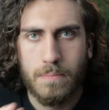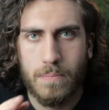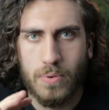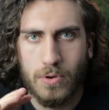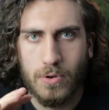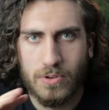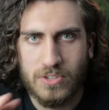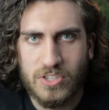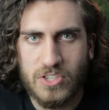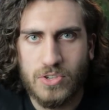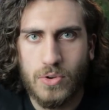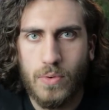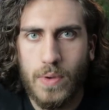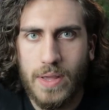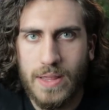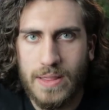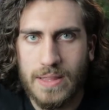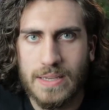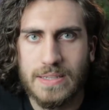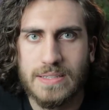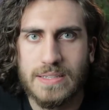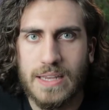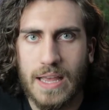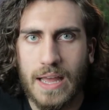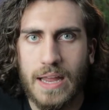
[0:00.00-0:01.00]
pursuing
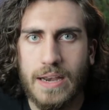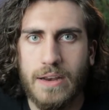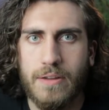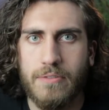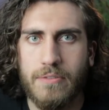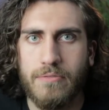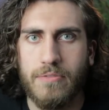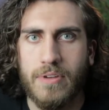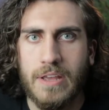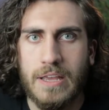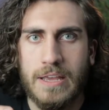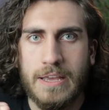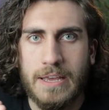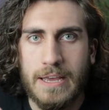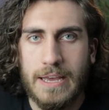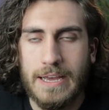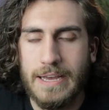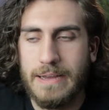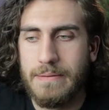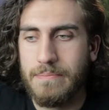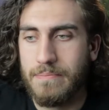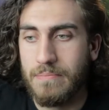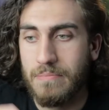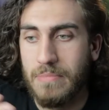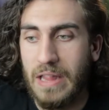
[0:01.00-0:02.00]
this kind of
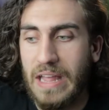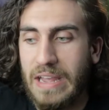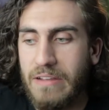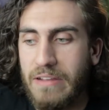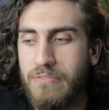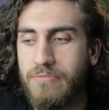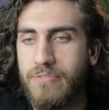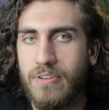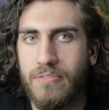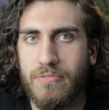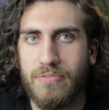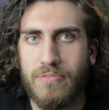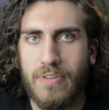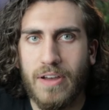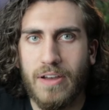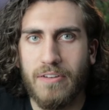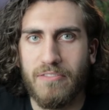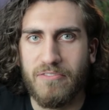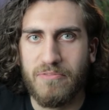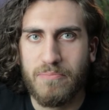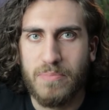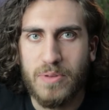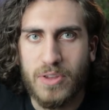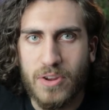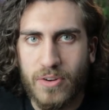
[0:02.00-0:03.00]
um, life of,
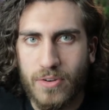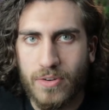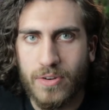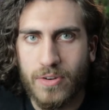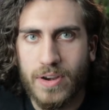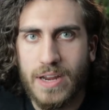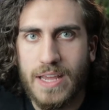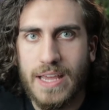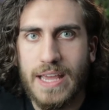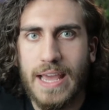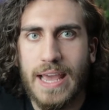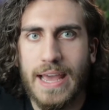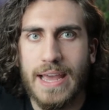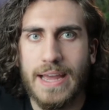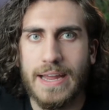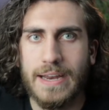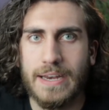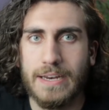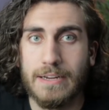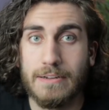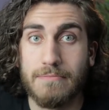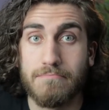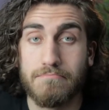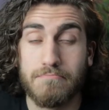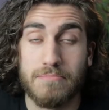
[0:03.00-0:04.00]
of purity
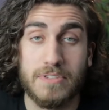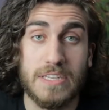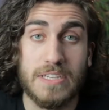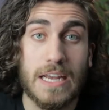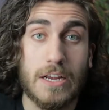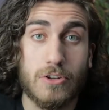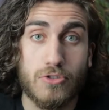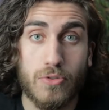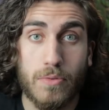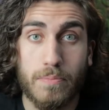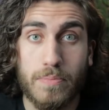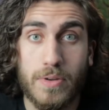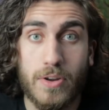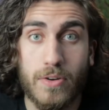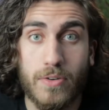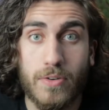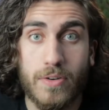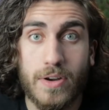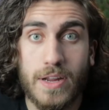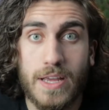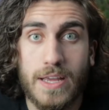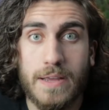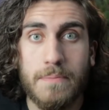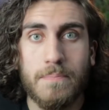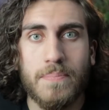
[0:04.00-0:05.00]
and uh, sexual
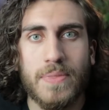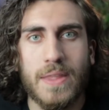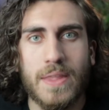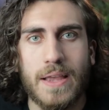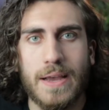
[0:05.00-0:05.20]
purity.